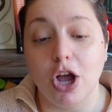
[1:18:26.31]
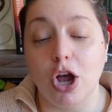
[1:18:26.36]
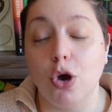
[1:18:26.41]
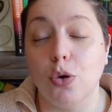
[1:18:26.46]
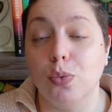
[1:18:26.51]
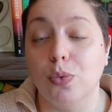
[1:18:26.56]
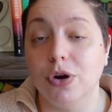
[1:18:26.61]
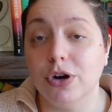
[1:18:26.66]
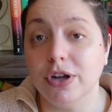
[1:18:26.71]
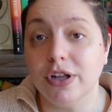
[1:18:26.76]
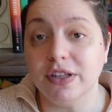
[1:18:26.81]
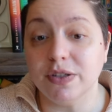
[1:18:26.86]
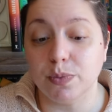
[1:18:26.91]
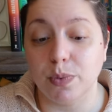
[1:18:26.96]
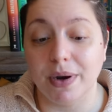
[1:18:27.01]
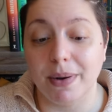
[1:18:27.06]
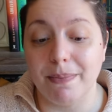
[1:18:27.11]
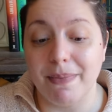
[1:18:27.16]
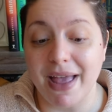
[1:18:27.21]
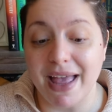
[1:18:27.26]
a world
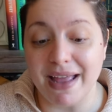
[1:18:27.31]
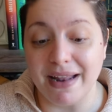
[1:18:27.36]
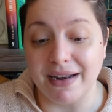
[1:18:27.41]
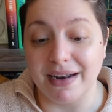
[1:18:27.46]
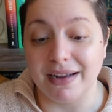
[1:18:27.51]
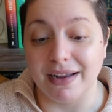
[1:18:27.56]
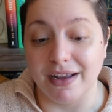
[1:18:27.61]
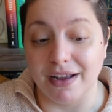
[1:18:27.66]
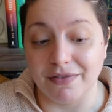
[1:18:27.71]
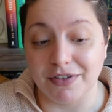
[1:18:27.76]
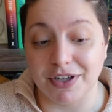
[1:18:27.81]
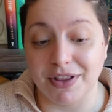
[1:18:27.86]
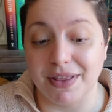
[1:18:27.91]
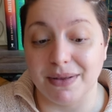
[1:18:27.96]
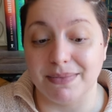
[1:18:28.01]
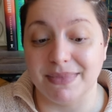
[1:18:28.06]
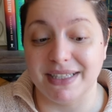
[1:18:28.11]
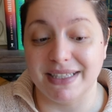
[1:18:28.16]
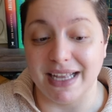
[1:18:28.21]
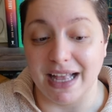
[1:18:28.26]
where men govern
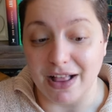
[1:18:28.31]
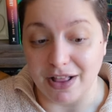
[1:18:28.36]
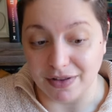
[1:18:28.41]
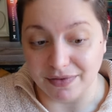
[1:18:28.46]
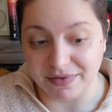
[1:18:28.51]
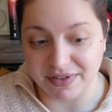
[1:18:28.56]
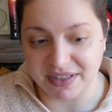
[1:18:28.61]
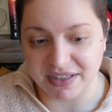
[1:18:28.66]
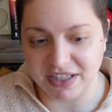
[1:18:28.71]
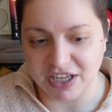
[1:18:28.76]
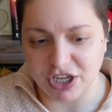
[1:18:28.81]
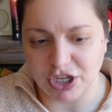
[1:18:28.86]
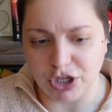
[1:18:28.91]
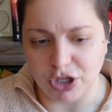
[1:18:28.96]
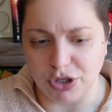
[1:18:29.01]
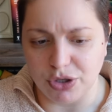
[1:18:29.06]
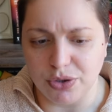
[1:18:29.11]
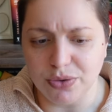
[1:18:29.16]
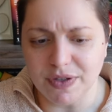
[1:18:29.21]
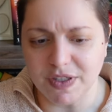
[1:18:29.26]
themselves.
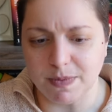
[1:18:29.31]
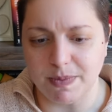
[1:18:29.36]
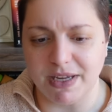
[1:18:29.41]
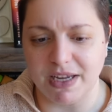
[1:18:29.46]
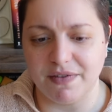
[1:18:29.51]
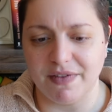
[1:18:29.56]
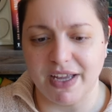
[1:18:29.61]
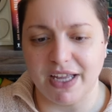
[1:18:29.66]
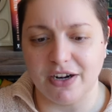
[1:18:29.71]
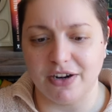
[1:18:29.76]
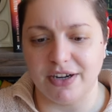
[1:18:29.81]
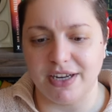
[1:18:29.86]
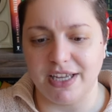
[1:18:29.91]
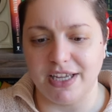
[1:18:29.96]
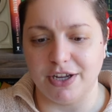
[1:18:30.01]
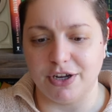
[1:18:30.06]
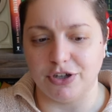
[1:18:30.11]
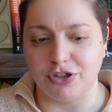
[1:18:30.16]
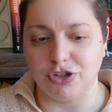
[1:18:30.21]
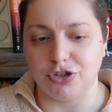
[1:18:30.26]
You speak of
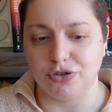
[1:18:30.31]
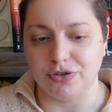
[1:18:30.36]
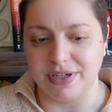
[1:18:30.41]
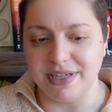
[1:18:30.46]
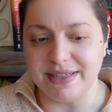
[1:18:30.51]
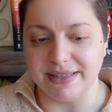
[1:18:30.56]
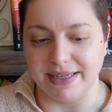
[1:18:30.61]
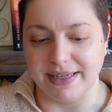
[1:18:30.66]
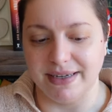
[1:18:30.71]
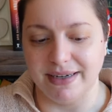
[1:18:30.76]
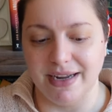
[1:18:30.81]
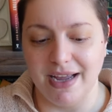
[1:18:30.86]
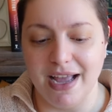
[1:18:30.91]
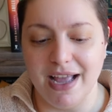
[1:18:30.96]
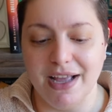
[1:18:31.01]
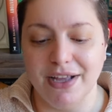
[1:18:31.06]
anarchy and treason.